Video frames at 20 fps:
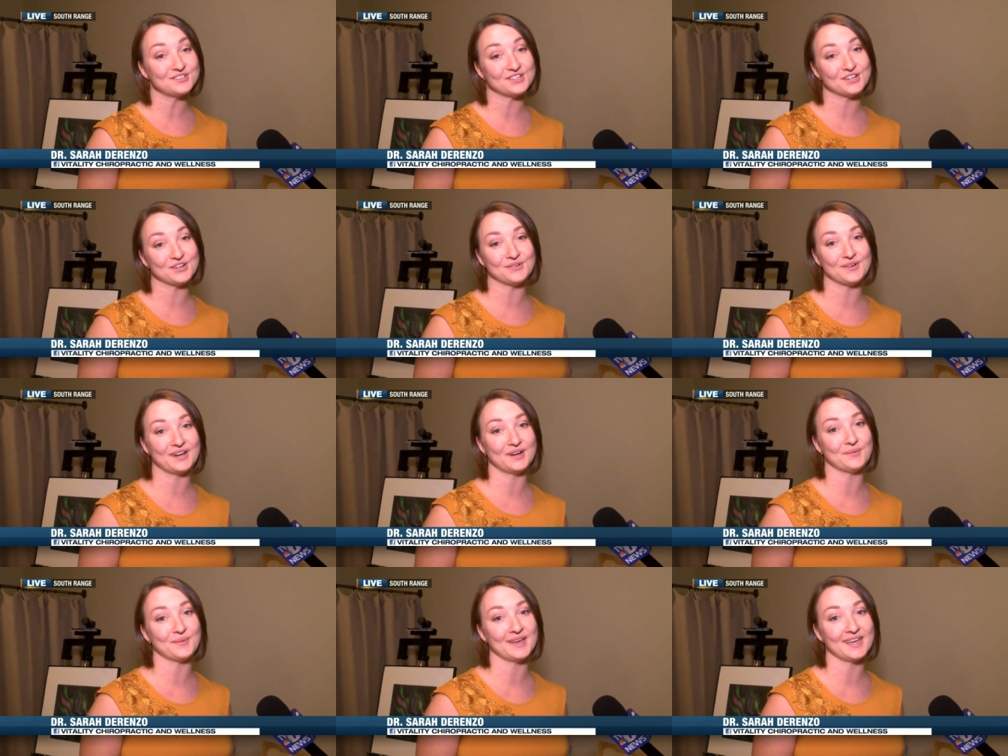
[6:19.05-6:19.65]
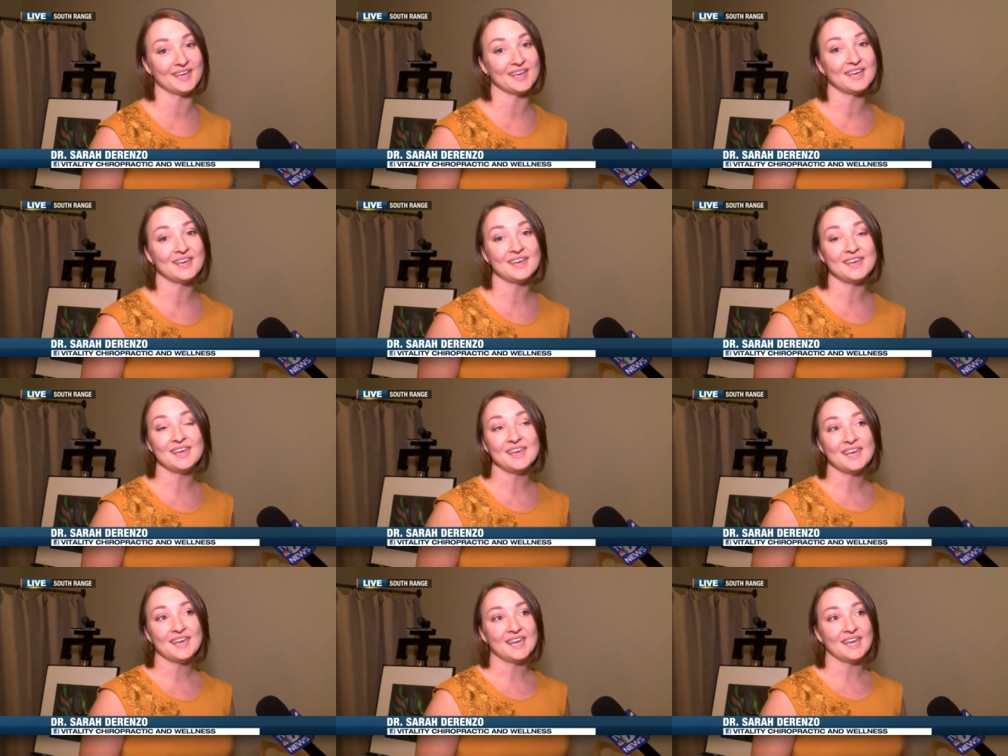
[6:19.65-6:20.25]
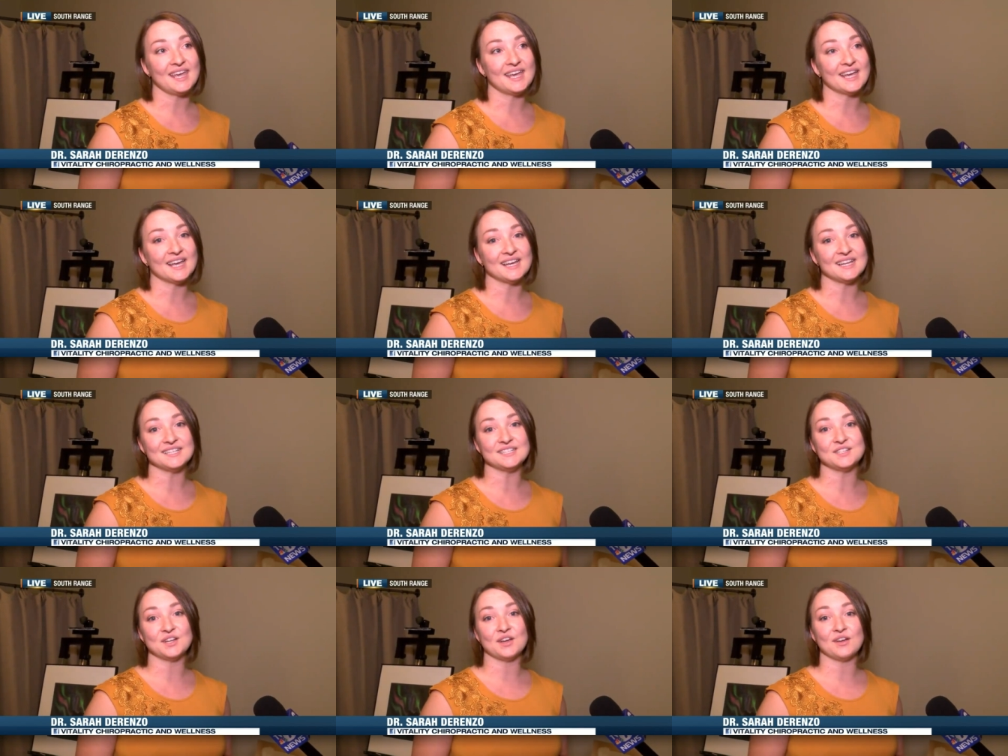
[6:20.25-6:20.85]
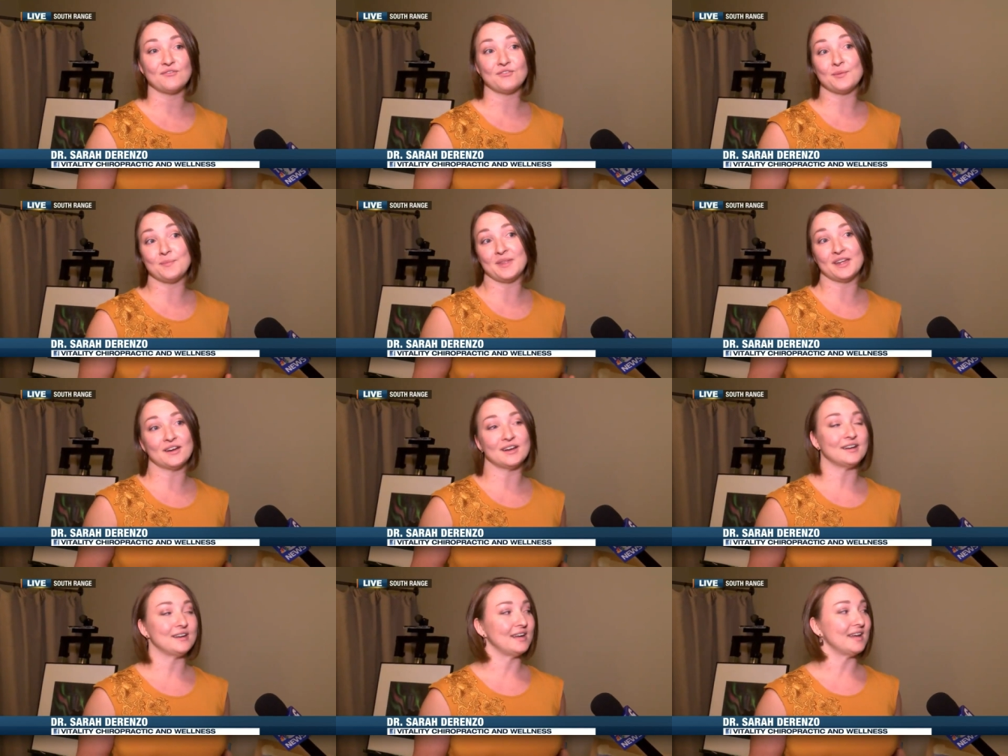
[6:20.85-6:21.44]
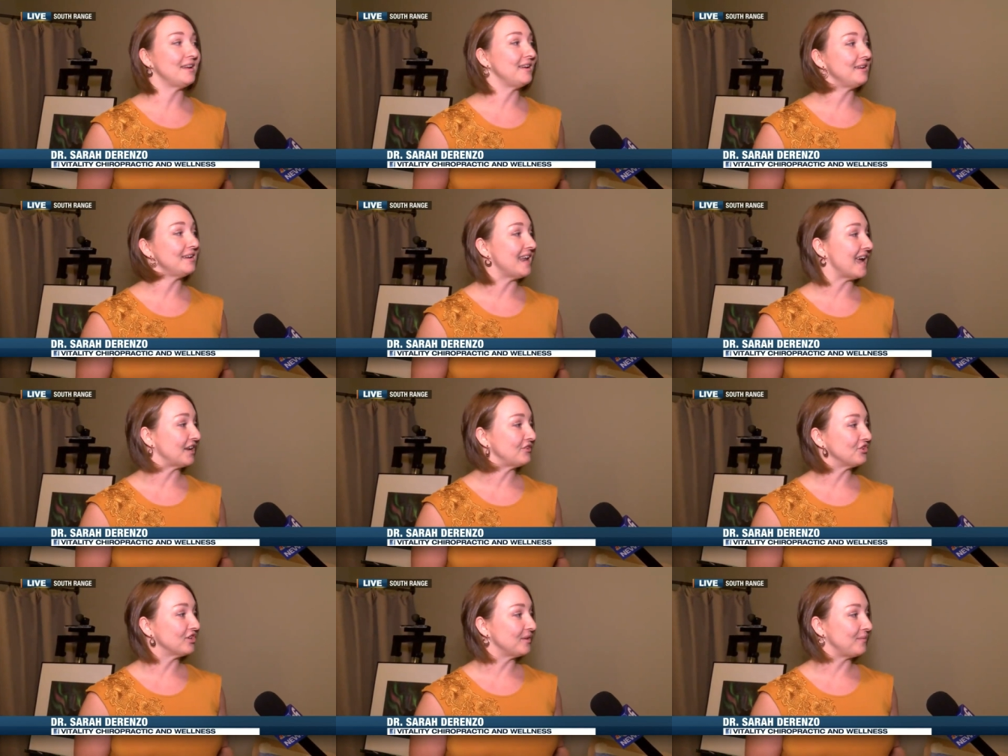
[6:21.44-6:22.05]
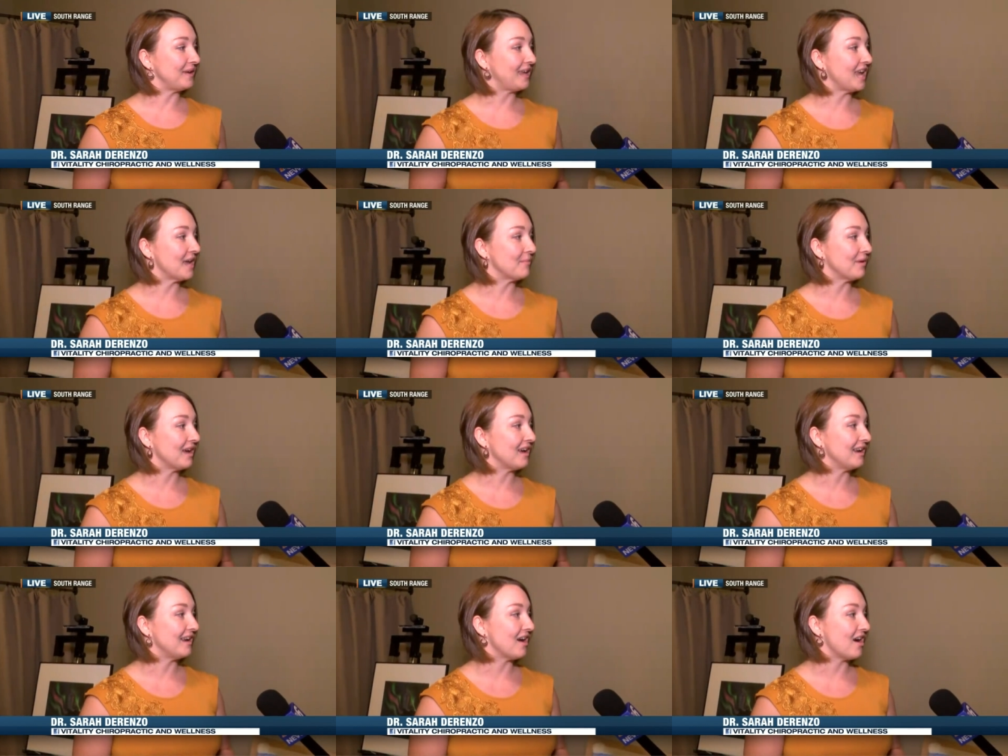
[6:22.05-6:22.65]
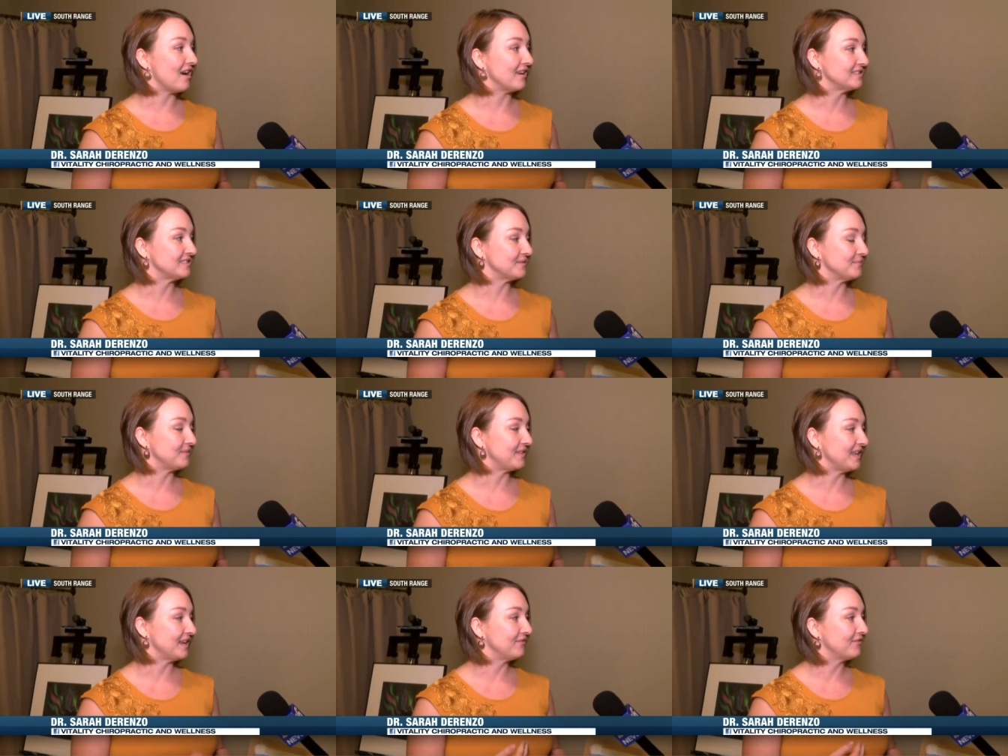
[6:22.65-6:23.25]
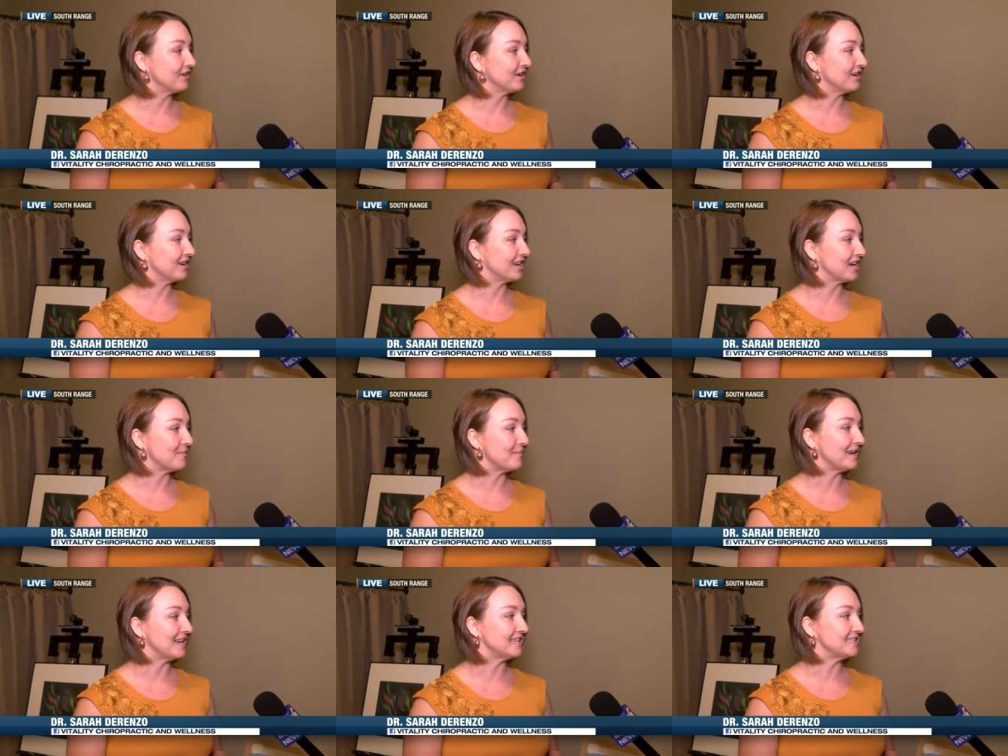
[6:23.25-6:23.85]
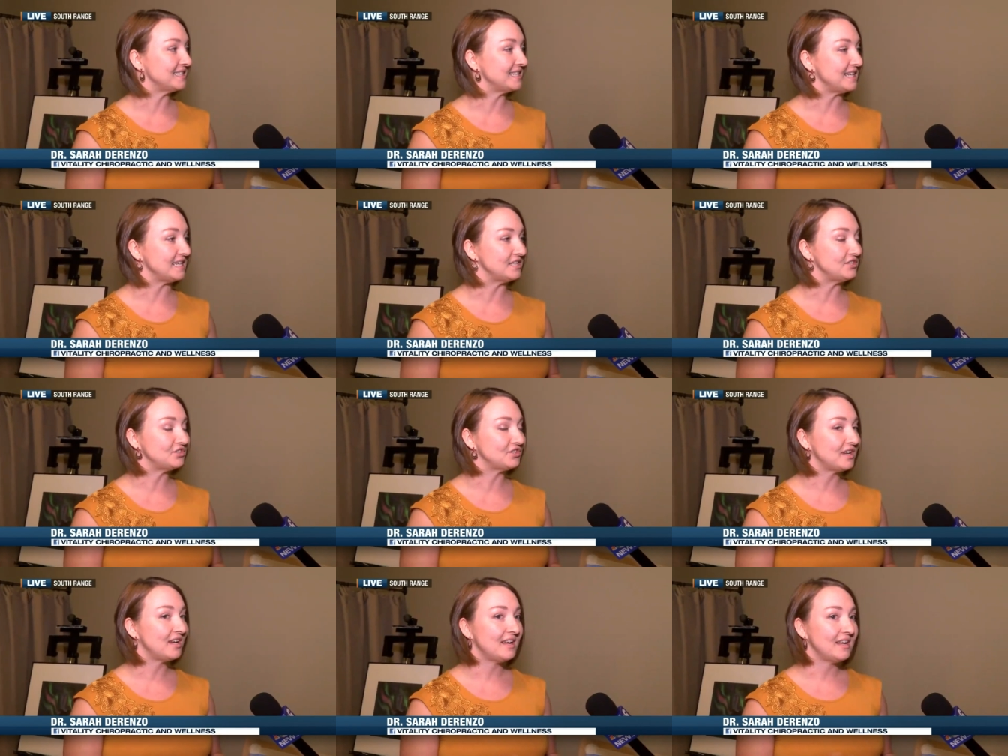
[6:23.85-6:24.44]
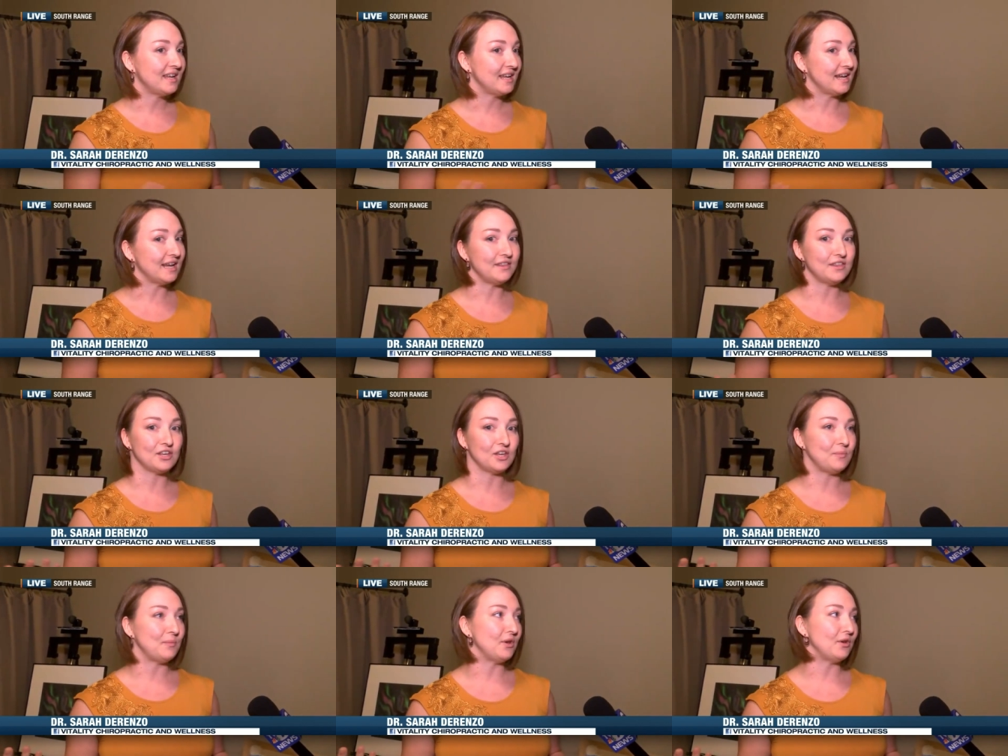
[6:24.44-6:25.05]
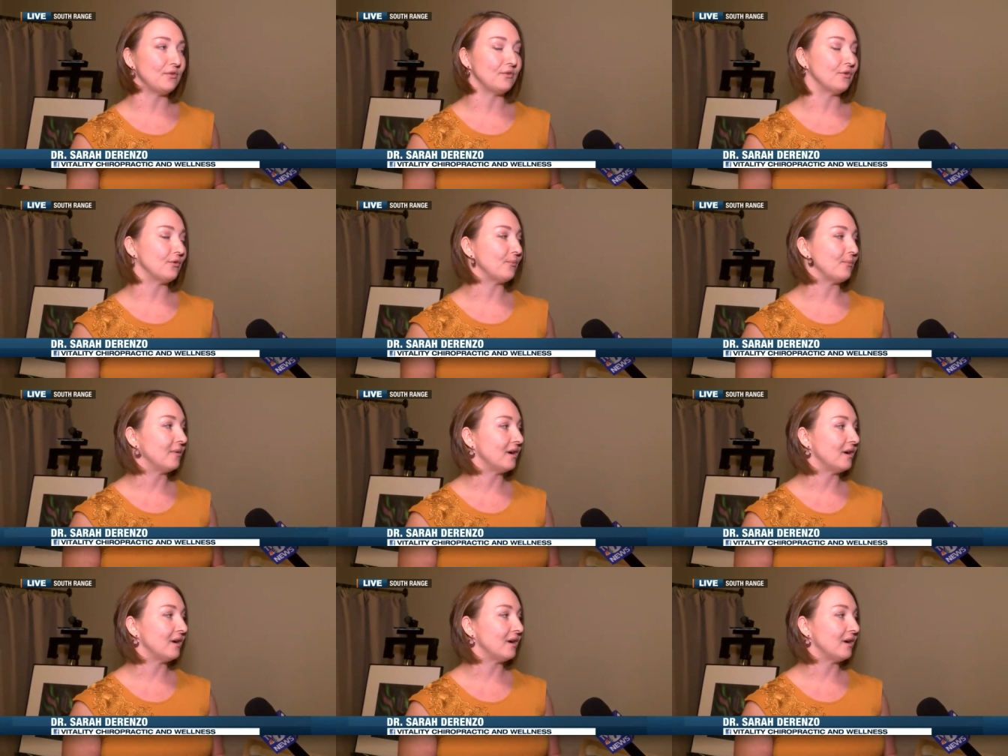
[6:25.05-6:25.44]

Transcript: her right away. And from there, it naturally became an awesome thing for her to come in and teach in the community room.